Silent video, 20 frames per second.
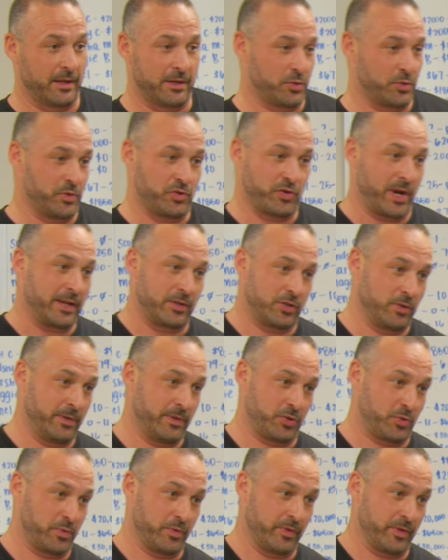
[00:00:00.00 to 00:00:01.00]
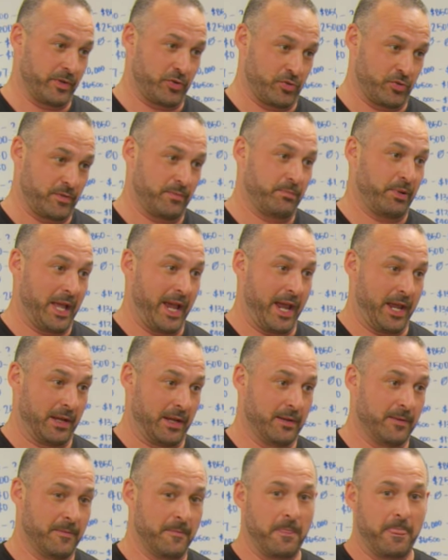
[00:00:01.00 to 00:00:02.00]
because we drank too much for it,
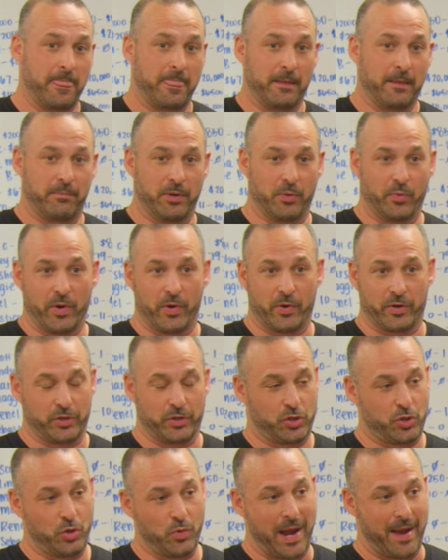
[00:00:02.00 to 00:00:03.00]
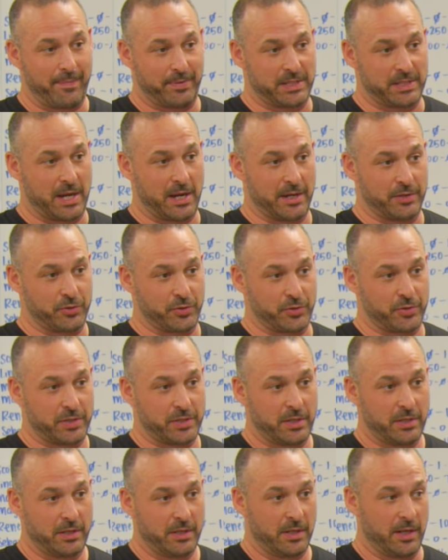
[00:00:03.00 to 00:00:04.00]
plain. But we ordered 2
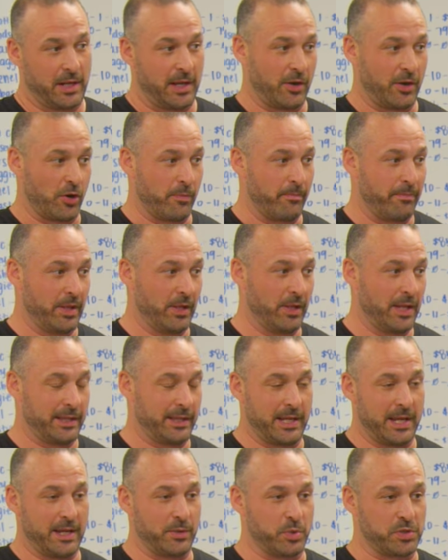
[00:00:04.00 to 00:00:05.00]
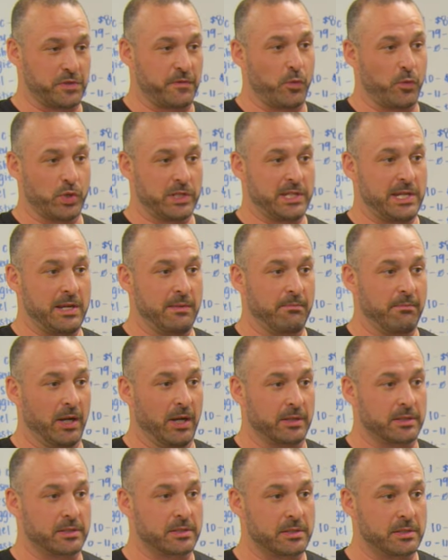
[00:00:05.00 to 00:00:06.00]
appetizers and our bill at the end was
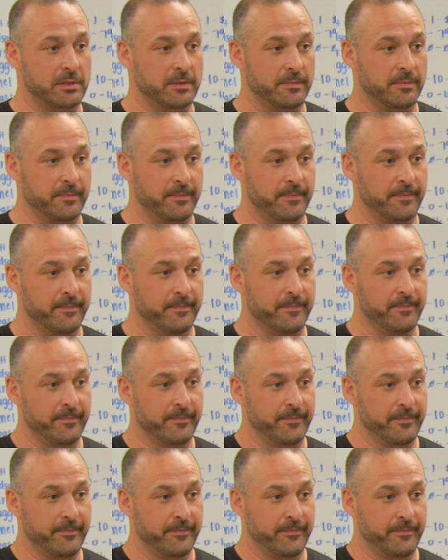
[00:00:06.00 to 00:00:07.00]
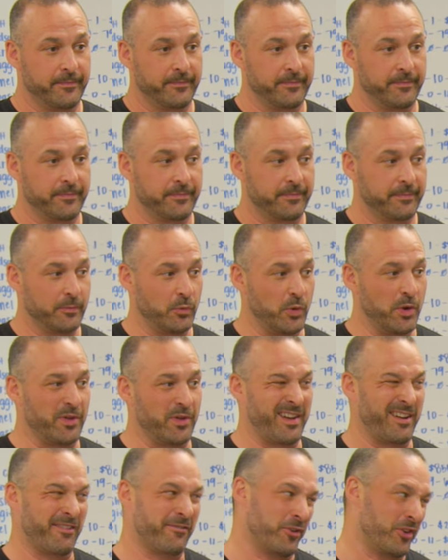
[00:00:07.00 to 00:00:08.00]
$14. We were
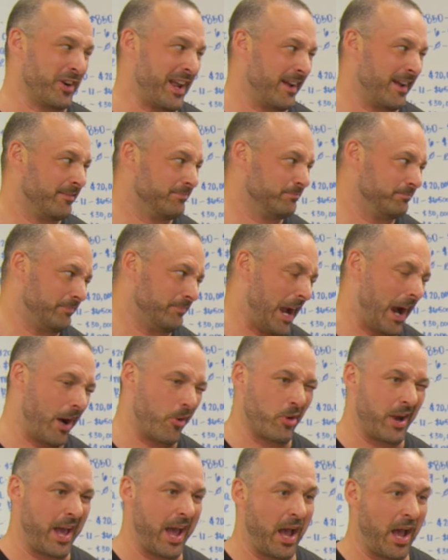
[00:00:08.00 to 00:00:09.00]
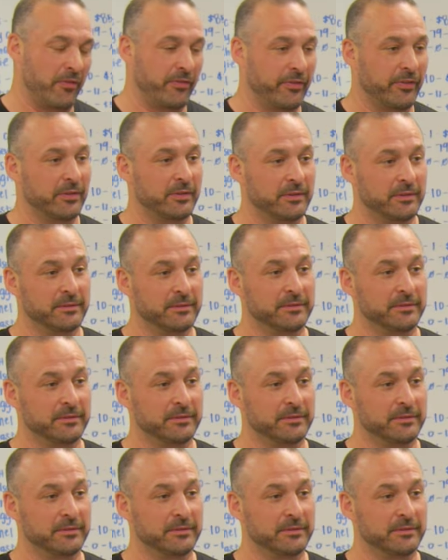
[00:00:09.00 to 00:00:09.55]
there for an hour and a half.